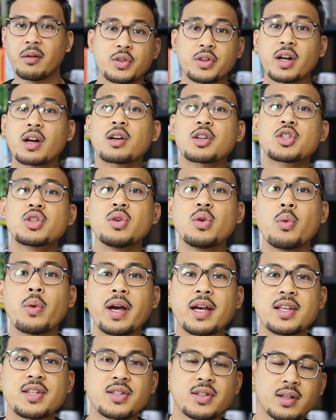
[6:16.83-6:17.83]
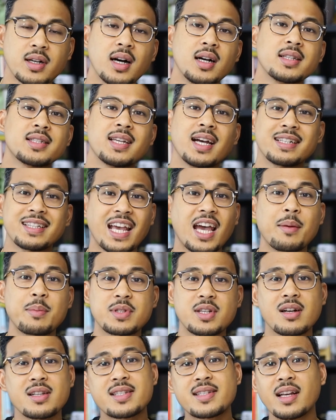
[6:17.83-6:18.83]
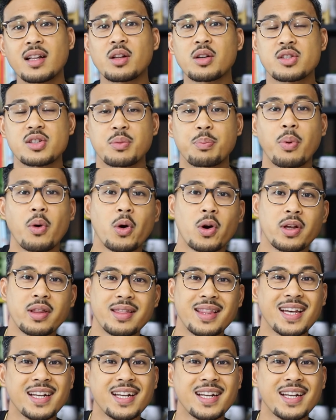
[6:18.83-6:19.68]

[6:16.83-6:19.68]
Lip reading: So there are 2 ways to contact Amazon seller support.